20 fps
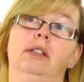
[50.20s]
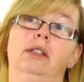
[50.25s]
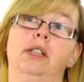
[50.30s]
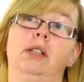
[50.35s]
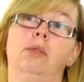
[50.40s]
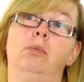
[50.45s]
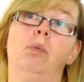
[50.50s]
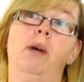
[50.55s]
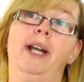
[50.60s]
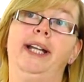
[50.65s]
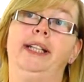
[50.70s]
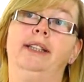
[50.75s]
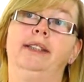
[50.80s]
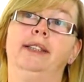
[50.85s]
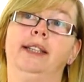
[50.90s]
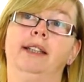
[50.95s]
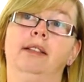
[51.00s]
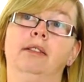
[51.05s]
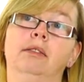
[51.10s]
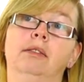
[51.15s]
instead of
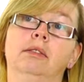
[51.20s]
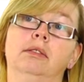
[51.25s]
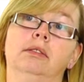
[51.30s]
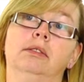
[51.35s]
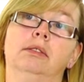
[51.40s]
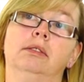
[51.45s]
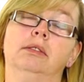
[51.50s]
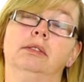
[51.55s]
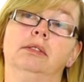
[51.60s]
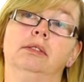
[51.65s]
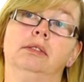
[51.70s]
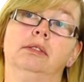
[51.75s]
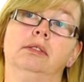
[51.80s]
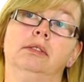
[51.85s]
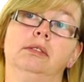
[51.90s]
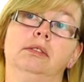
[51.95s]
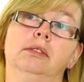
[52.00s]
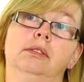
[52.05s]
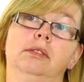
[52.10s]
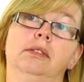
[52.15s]
waiting.
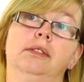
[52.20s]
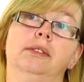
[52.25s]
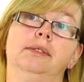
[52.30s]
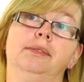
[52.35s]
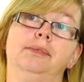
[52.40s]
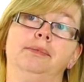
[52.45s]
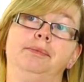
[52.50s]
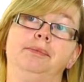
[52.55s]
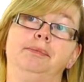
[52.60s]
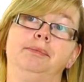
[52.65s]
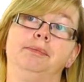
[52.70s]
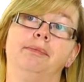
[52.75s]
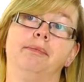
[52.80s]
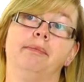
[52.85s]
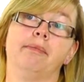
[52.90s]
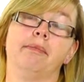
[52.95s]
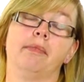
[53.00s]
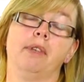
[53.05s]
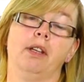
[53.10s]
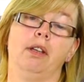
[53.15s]
What happened in the
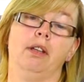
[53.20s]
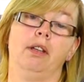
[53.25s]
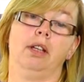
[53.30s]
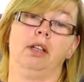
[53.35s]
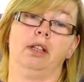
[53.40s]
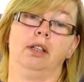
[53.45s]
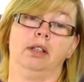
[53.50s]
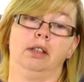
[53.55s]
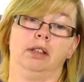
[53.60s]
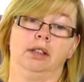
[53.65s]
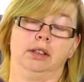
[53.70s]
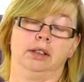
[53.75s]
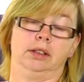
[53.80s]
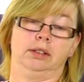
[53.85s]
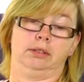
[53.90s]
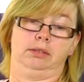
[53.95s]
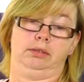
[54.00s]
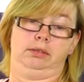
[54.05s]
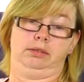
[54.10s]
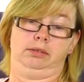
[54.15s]
hospital after you went to
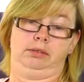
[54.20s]
see them?